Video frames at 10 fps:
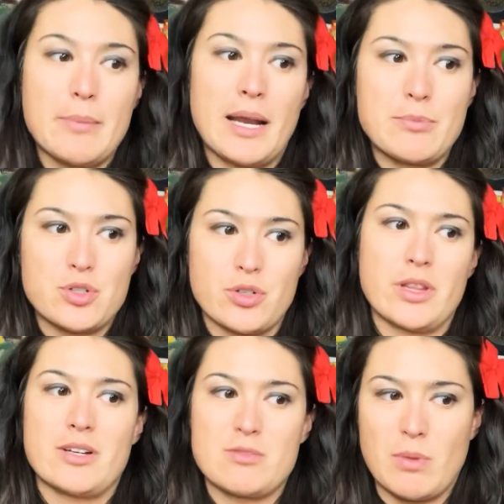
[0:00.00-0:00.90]
I mean, I'm sure
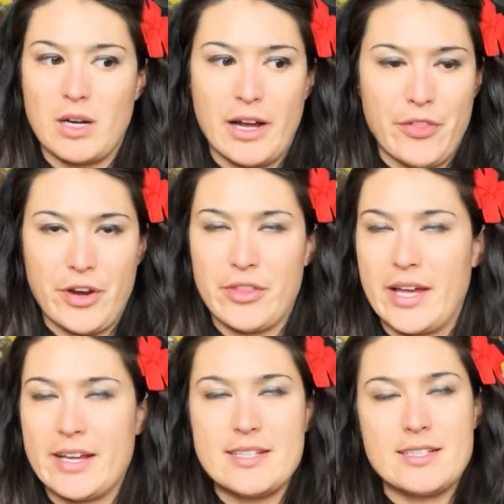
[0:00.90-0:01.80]
that there's manga out there
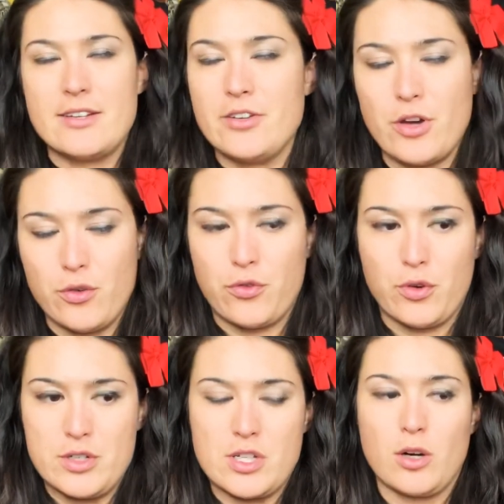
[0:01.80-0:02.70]
that isn't known
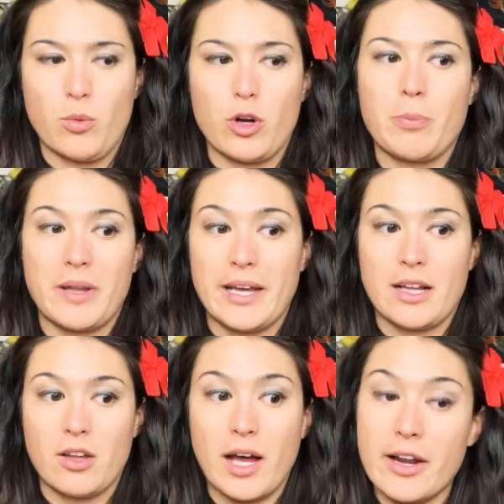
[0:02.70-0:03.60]
for its artwork, but
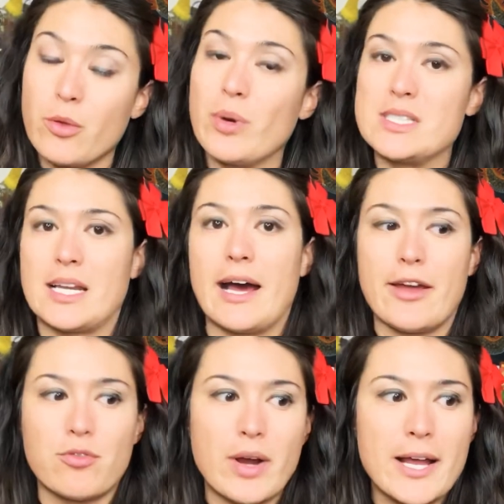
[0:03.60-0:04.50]
like a lot of the ones that I
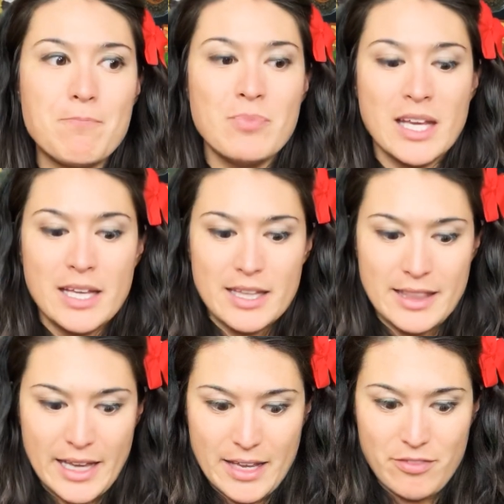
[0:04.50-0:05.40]
have read,
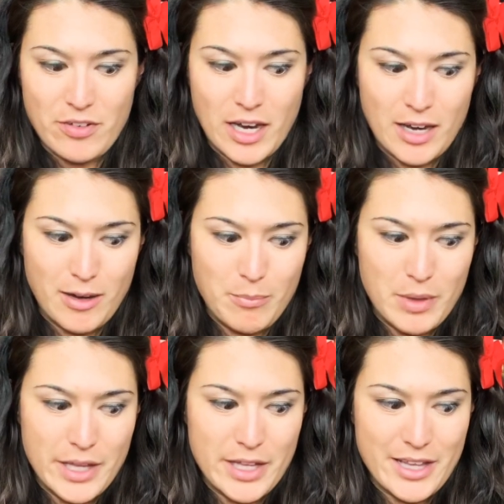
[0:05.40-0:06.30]
they've
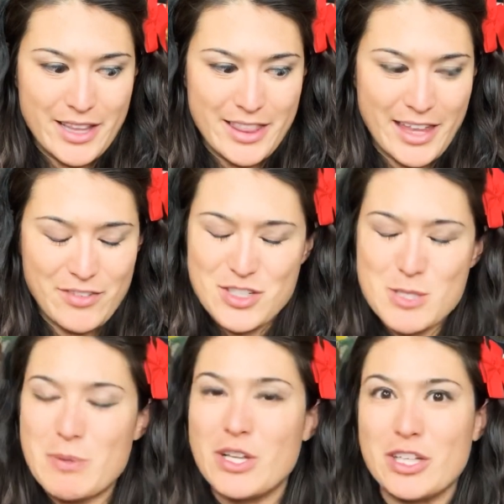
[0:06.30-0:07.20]

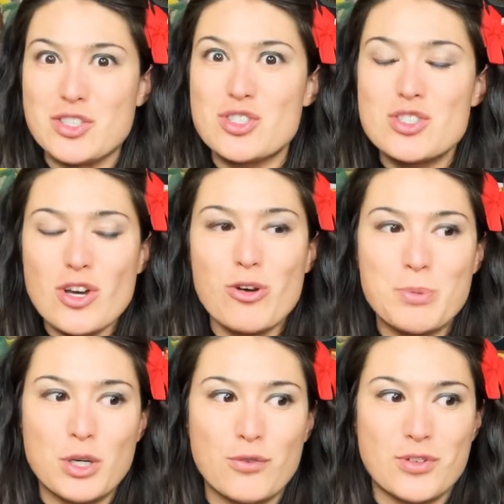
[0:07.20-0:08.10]
just been like so
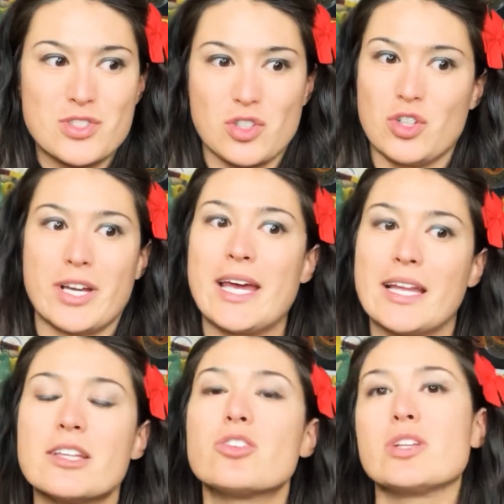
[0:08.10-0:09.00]
beautiful to look at.
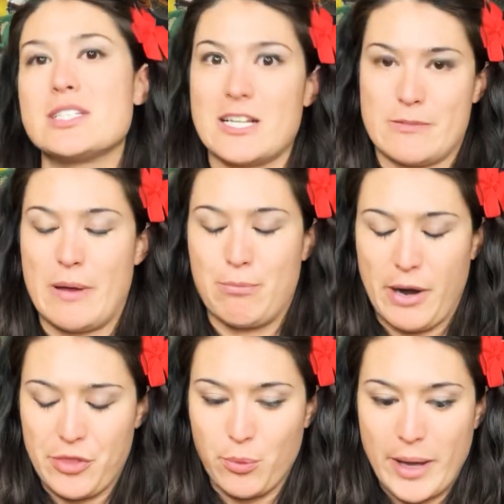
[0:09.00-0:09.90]
It literally takes my
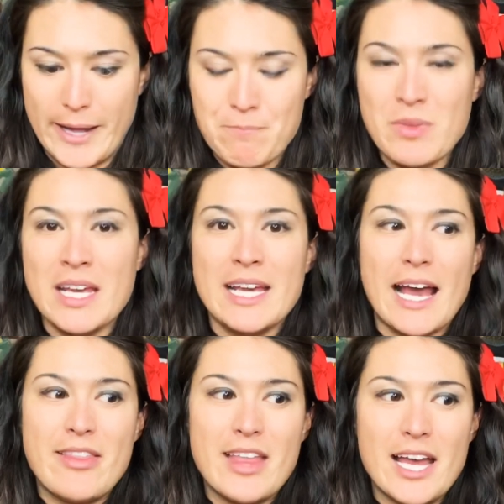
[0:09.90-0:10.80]
breath away.
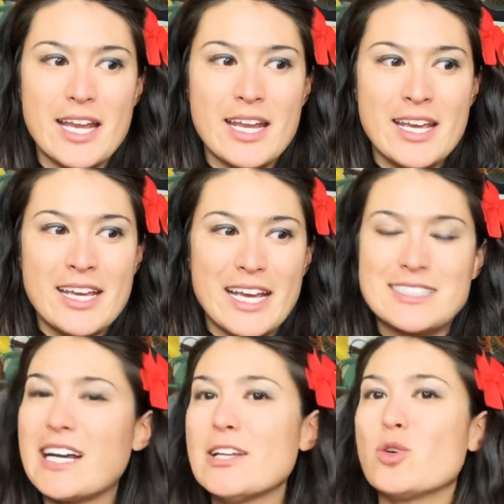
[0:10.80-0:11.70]
And then
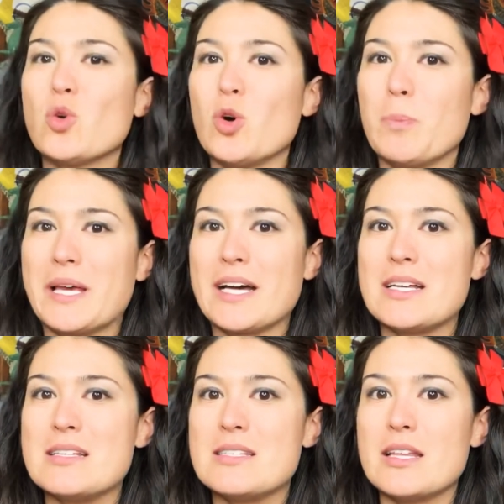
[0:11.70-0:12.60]
it's kind of cool
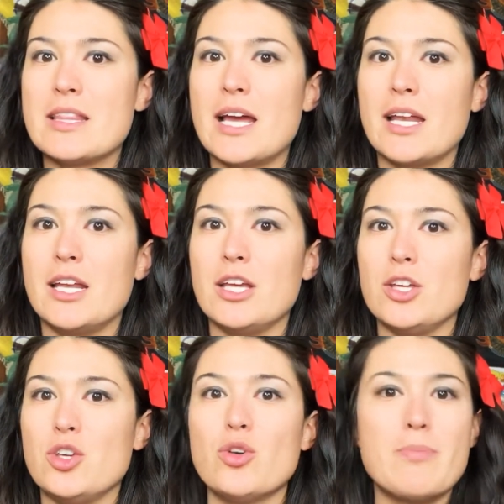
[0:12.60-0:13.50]
because then
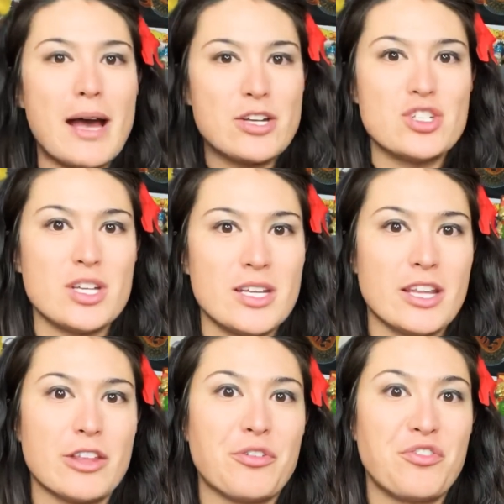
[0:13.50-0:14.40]
you
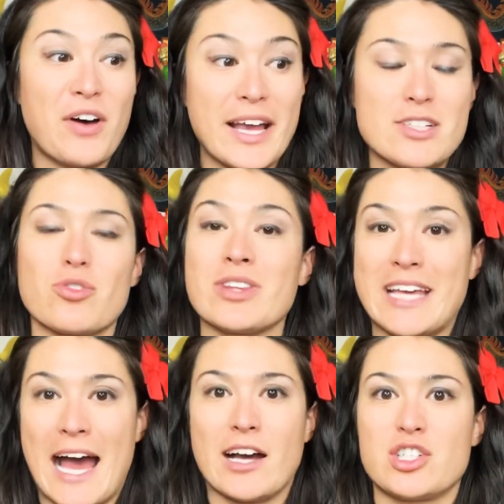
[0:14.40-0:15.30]
imagine the fight or
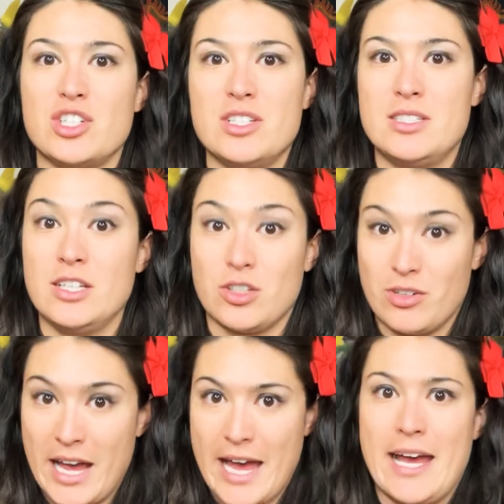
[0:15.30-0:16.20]
the actions in
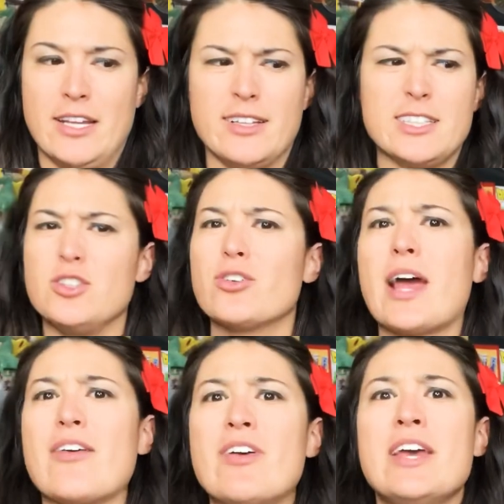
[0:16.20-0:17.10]
your head. Like, you don't
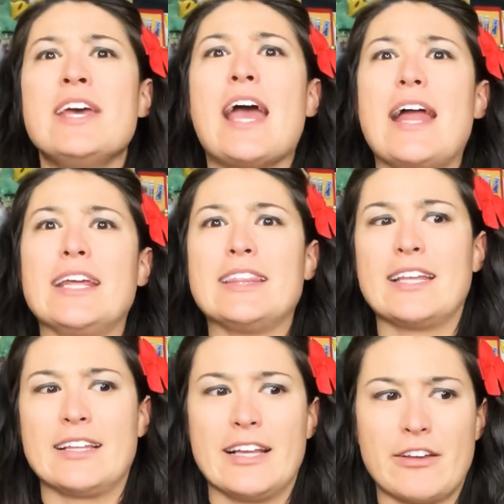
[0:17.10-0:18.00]
have
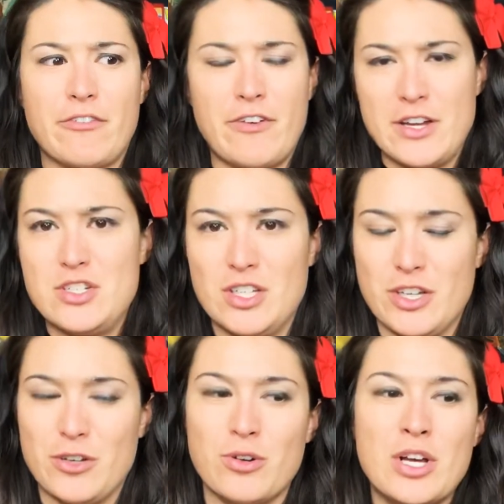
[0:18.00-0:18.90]
anything like fed to you.